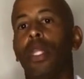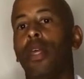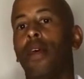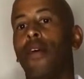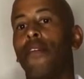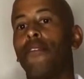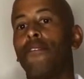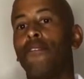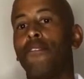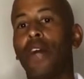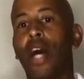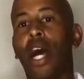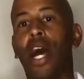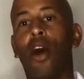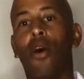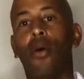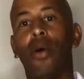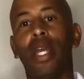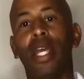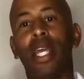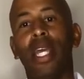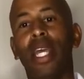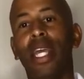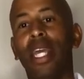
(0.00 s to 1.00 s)

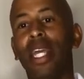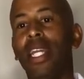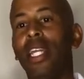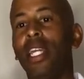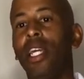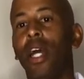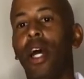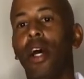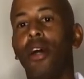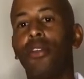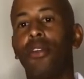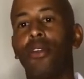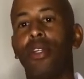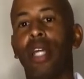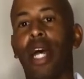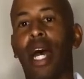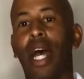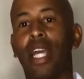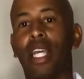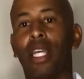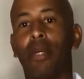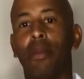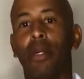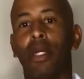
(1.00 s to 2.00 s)
File any other
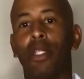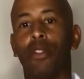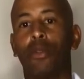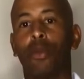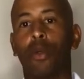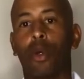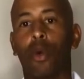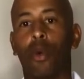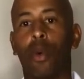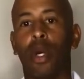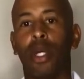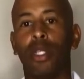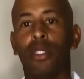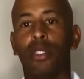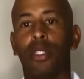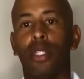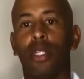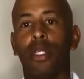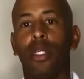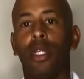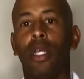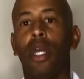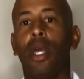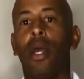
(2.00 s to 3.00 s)
documents
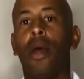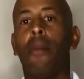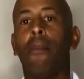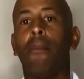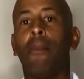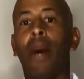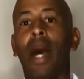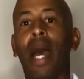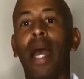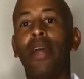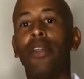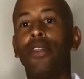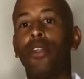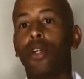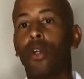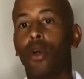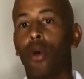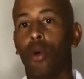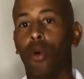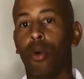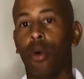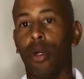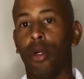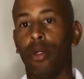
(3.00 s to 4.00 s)
requested by the
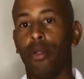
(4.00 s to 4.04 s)
court.